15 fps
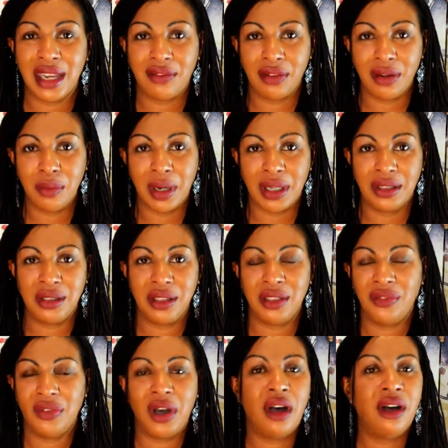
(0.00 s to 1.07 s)
everyone
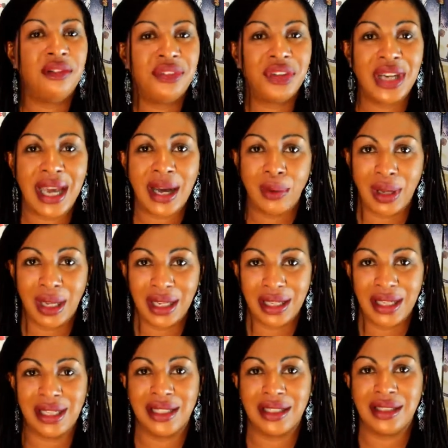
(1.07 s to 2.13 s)
just for half an hour
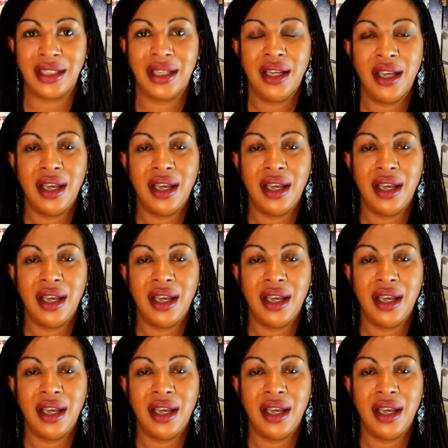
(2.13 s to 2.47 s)
at least,